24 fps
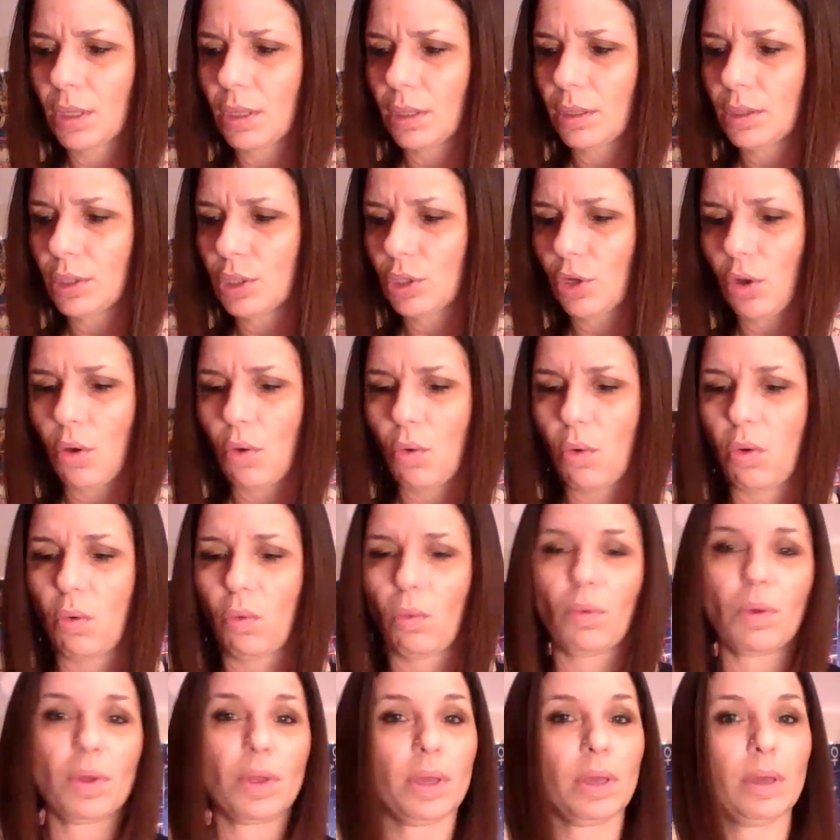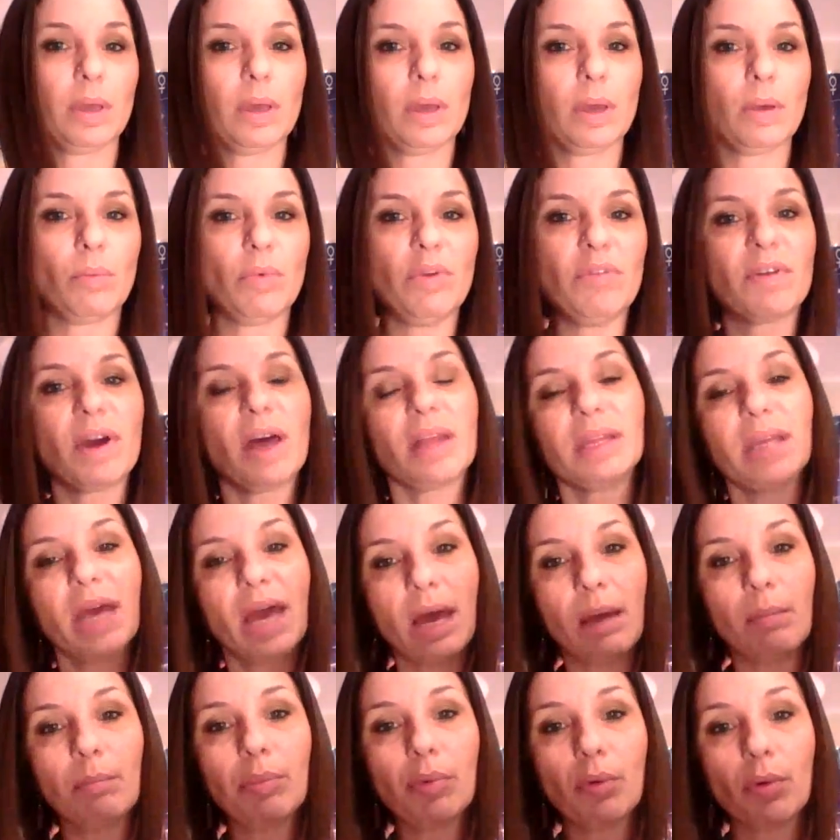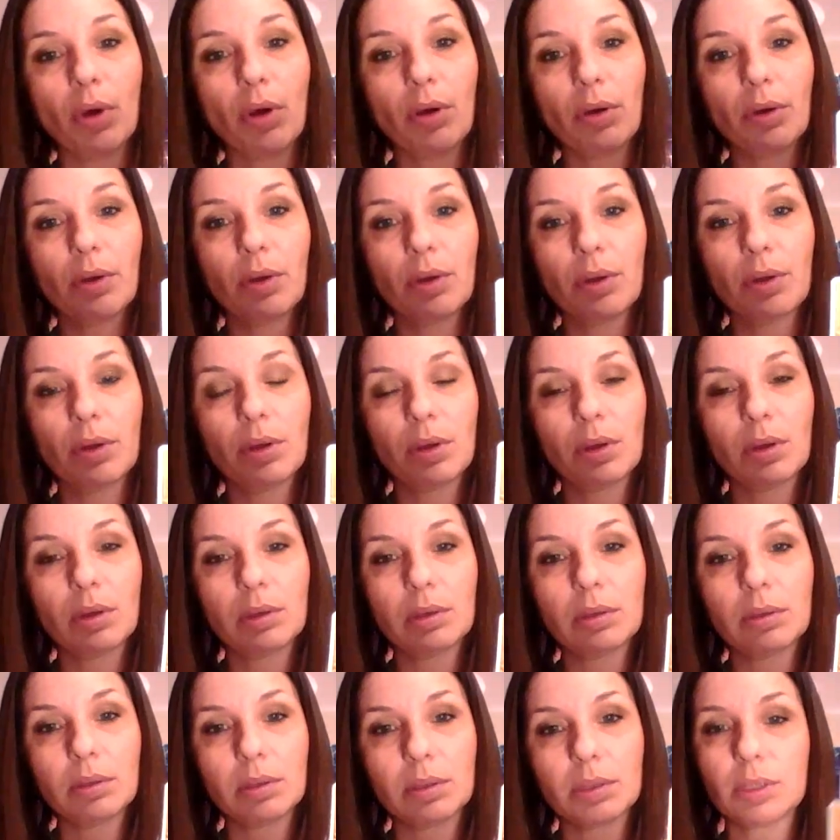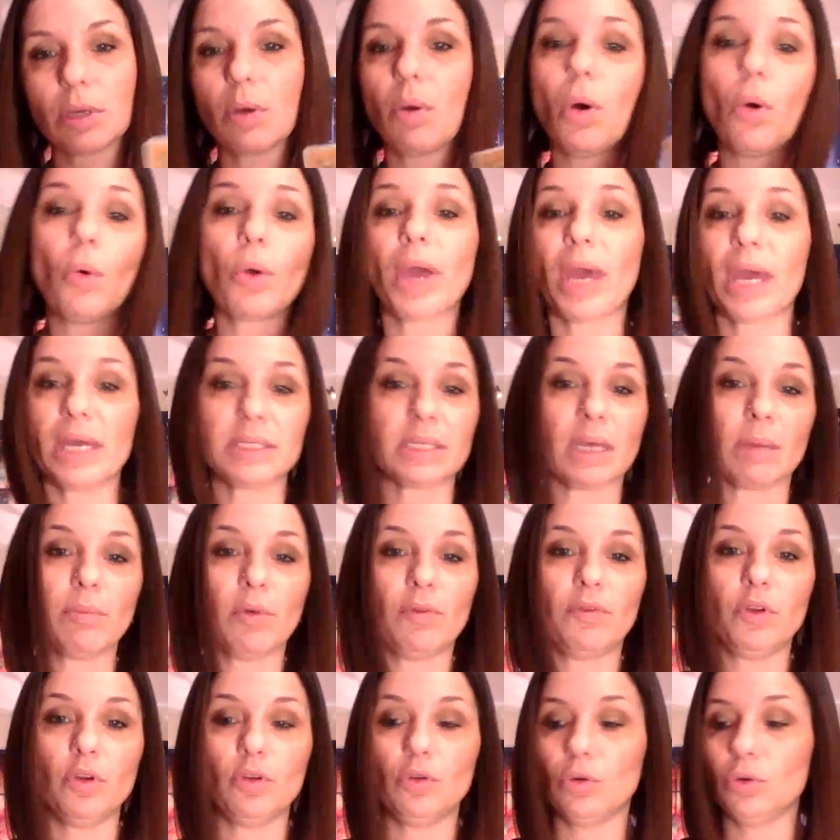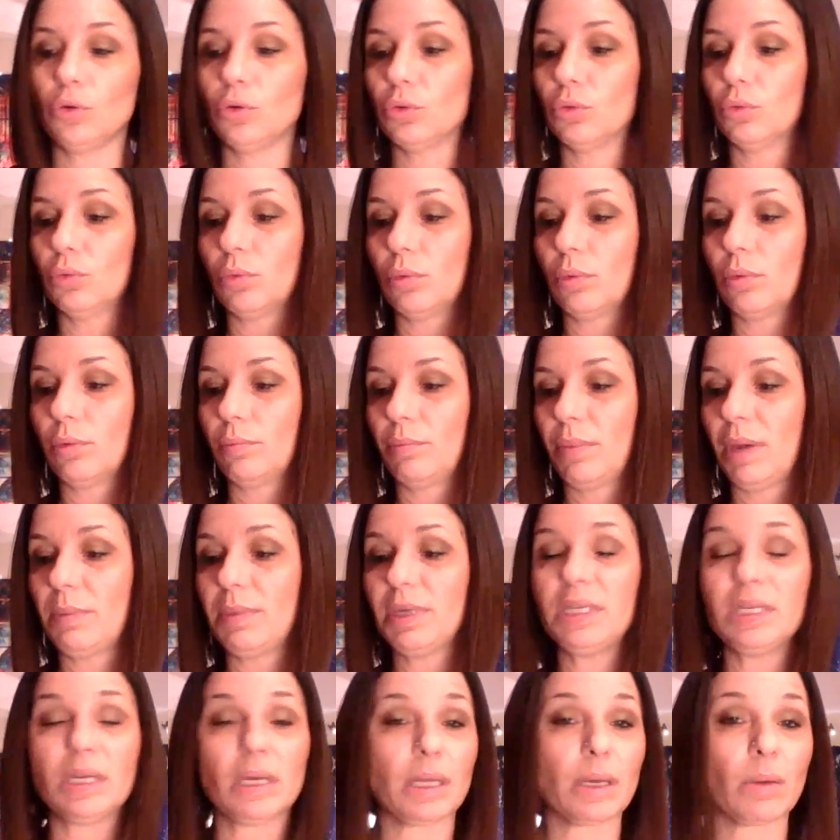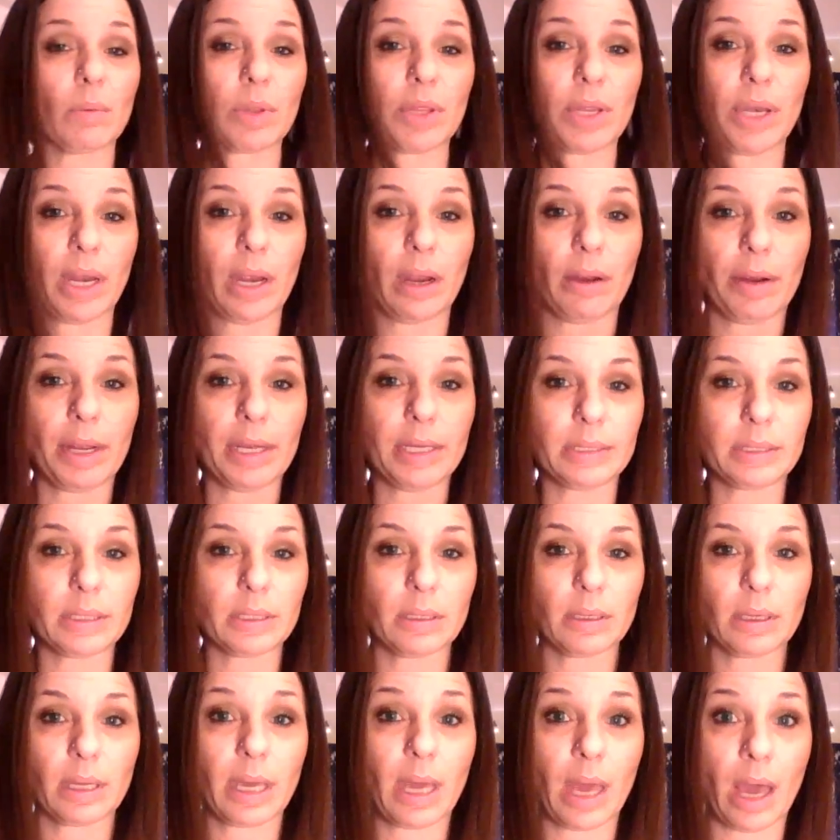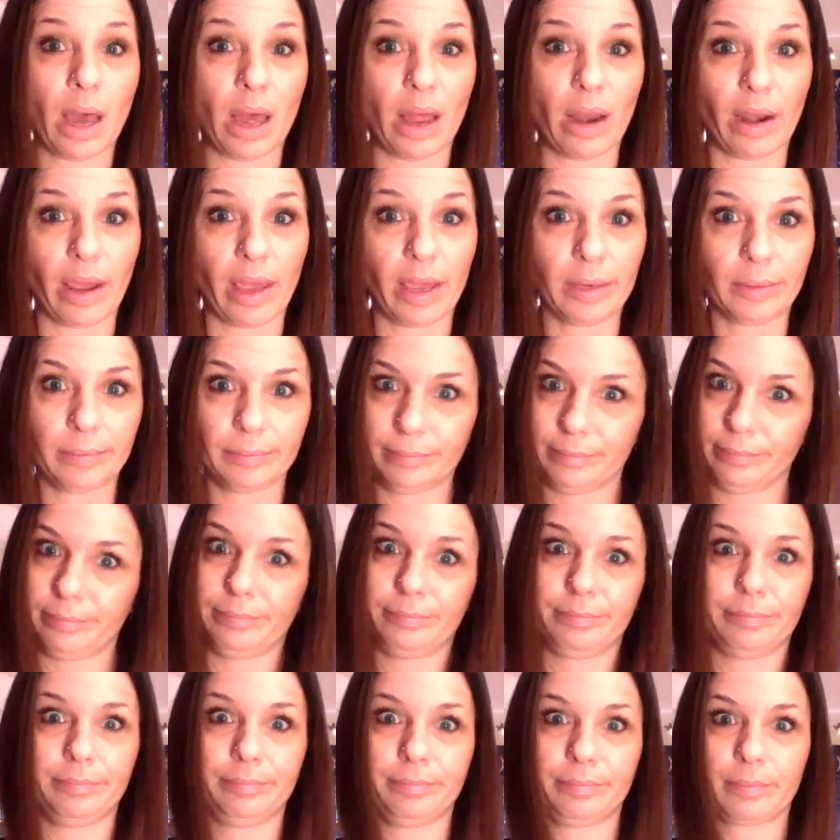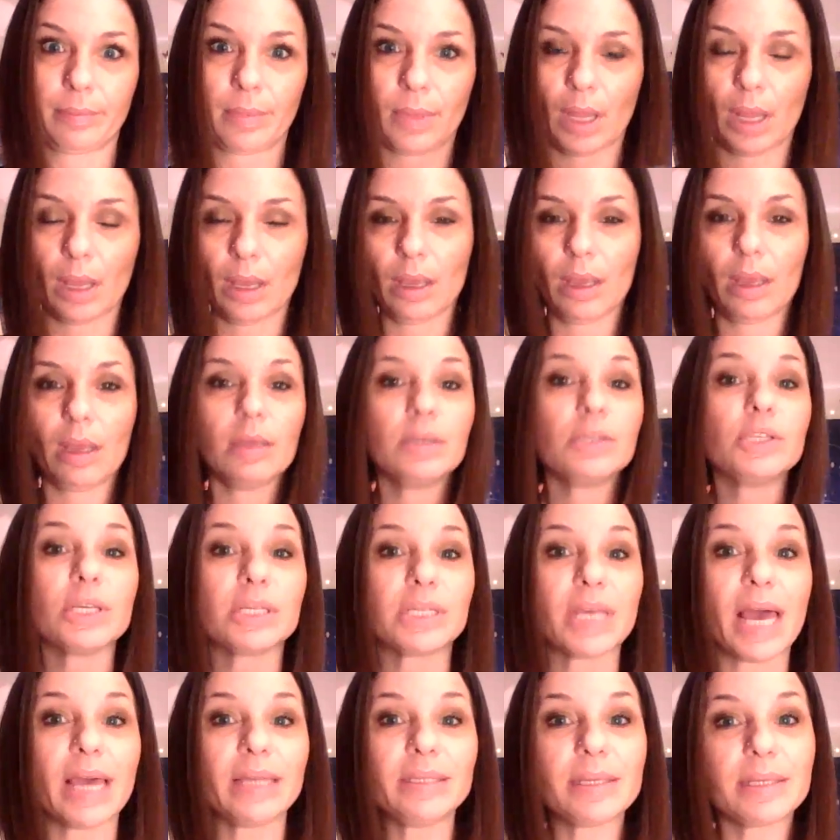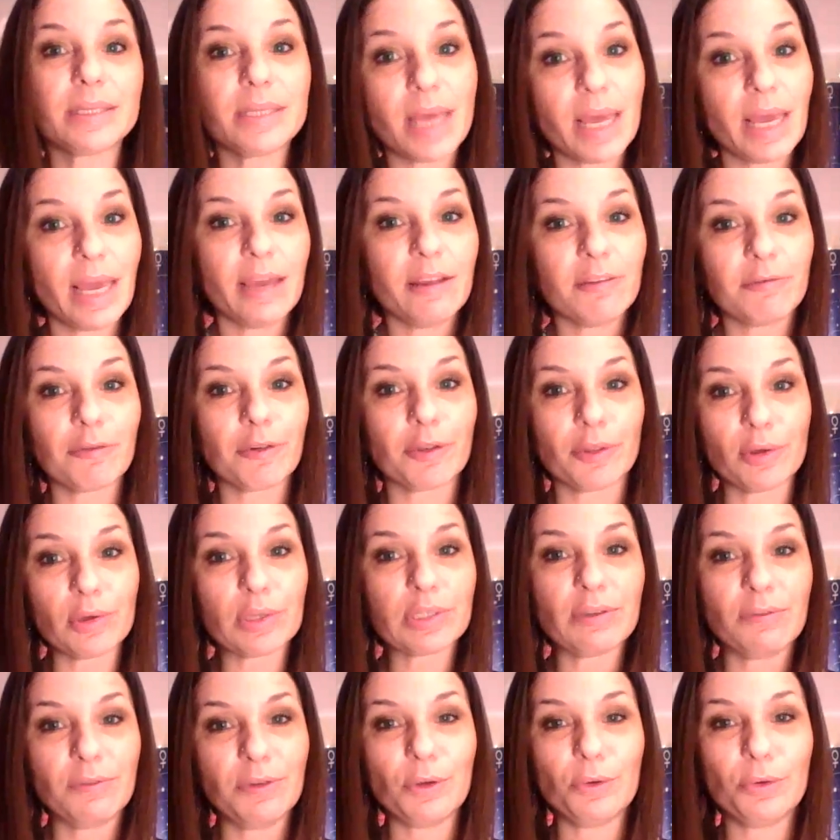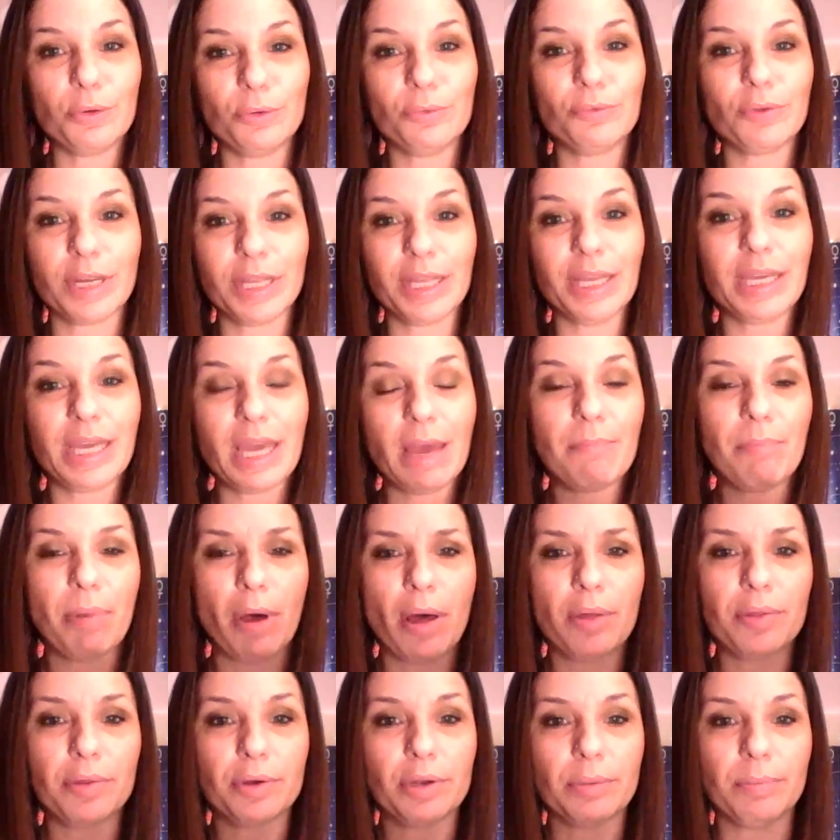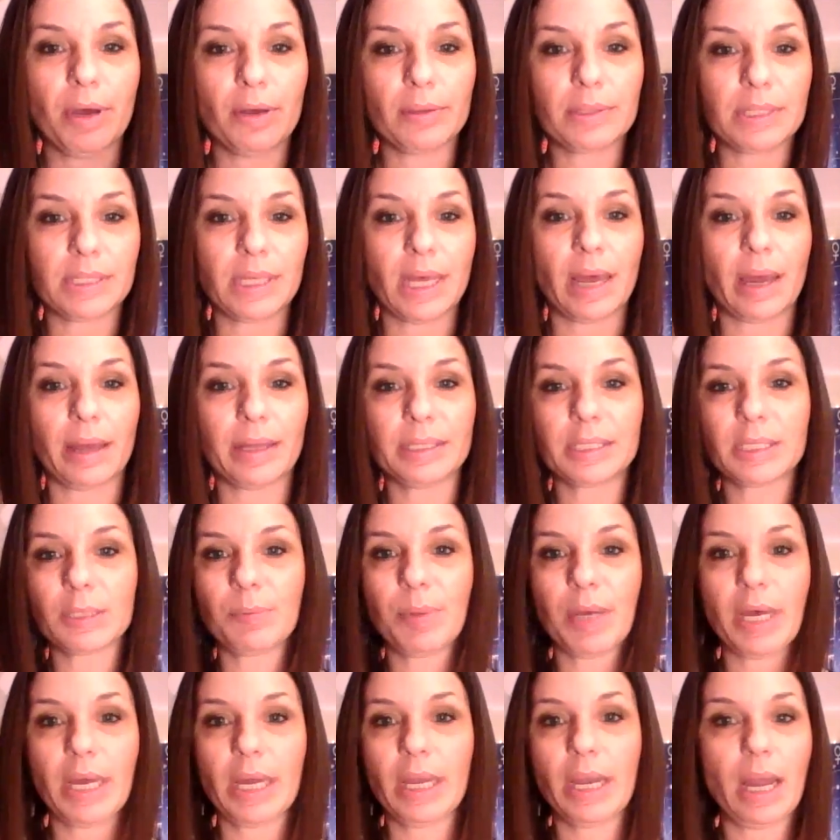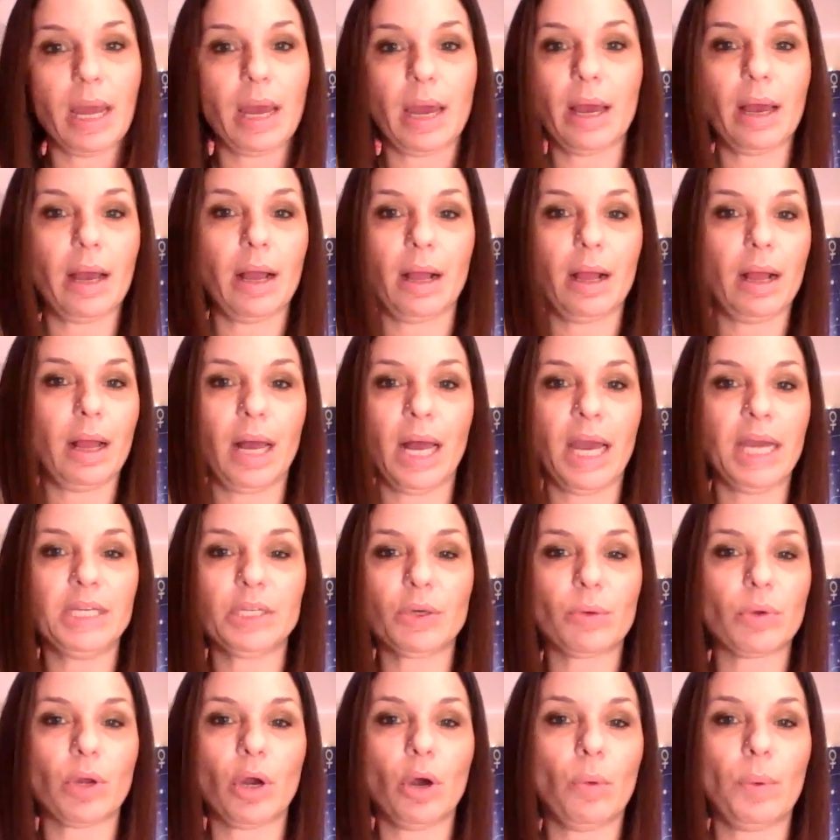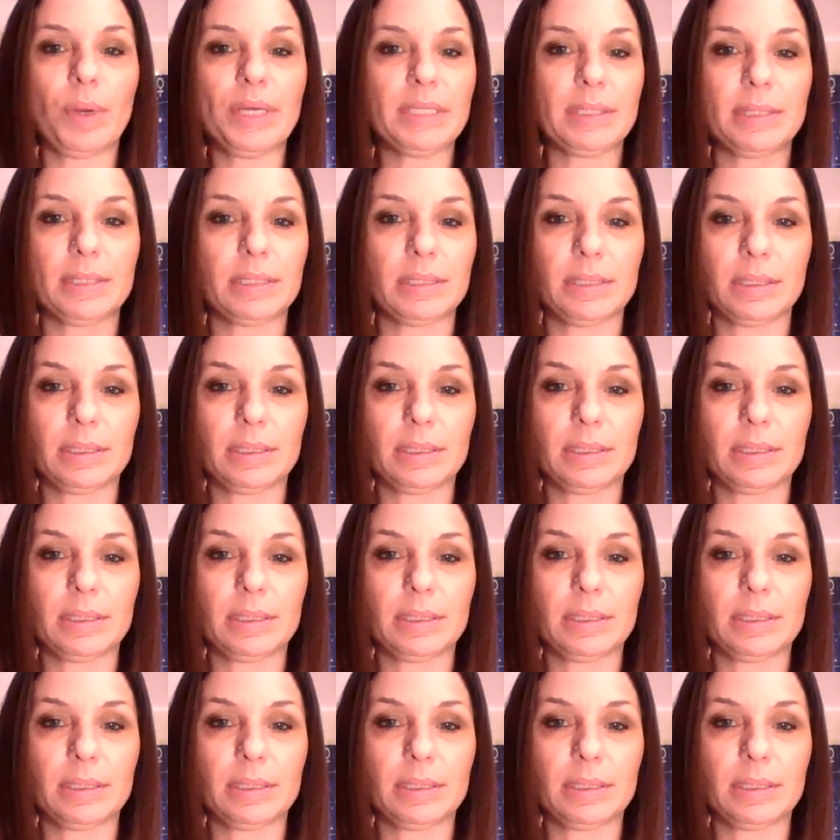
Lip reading: So we've got the Emperor. So, okay, some of you may be dealing with an Aries. Got it. Just had to say it for those of you who really get bothered about signs, but I don't always